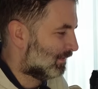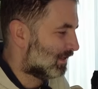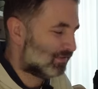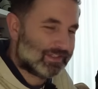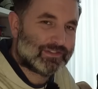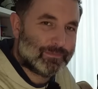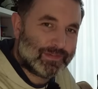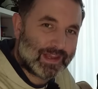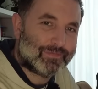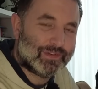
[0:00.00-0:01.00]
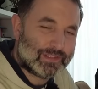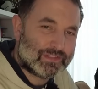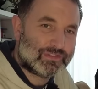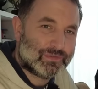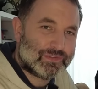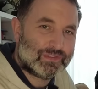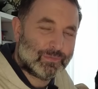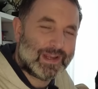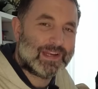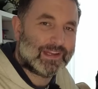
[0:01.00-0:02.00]
this system definitely suits
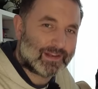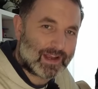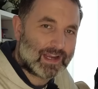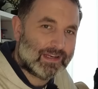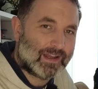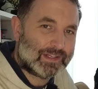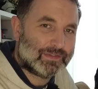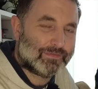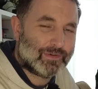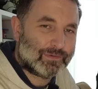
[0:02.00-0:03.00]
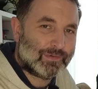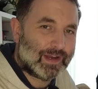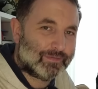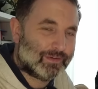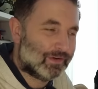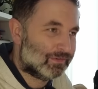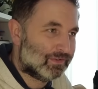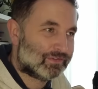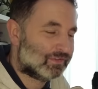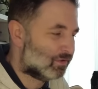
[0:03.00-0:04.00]
the way that I like to photograph. You know,
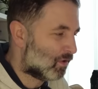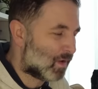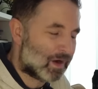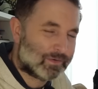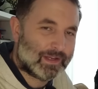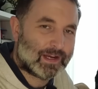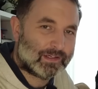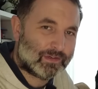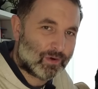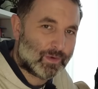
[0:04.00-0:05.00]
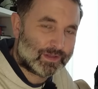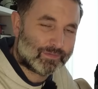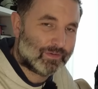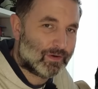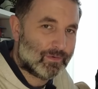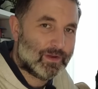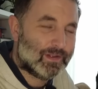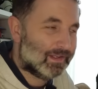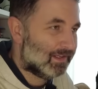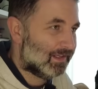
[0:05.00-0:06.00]
just go out there, go with the flow,
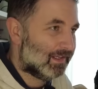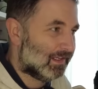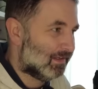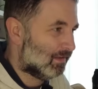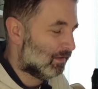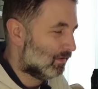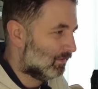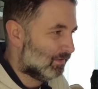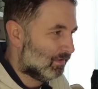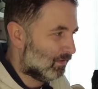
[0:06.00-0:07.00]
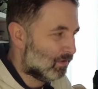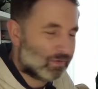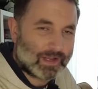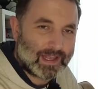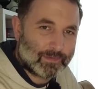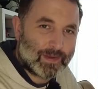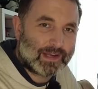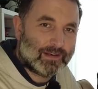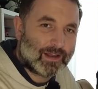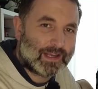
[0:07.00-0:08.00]
look at
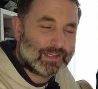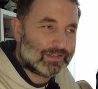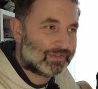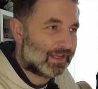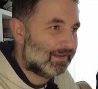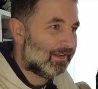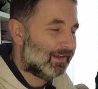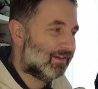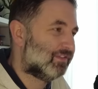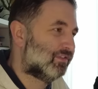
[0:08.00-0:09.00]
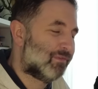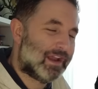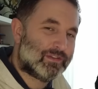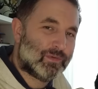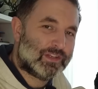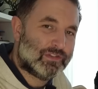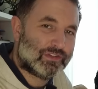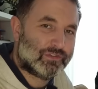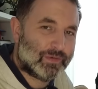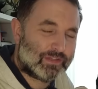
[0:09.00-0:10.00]
where the light is and try to
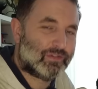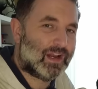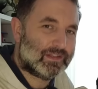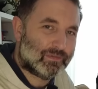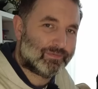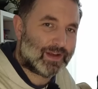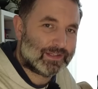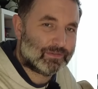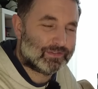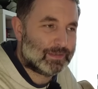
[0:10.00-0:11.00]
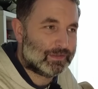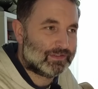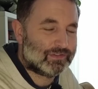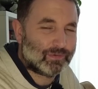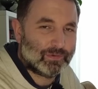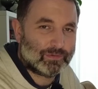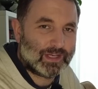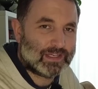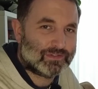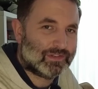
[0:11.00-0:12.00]
adjust to it, try to find those images on
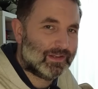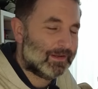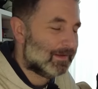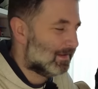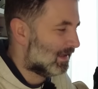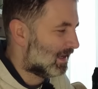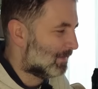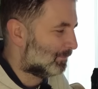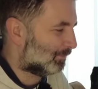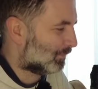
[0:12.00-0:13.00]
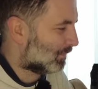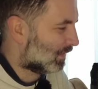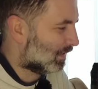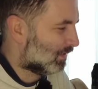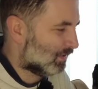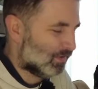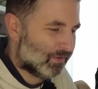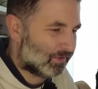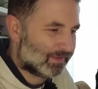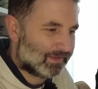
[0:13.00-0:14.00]
location. And
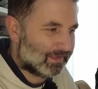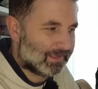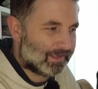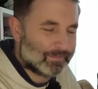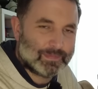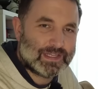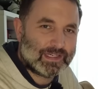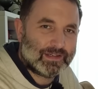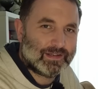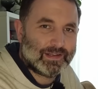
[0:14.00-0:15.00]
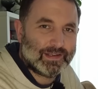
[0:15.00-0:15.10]
not being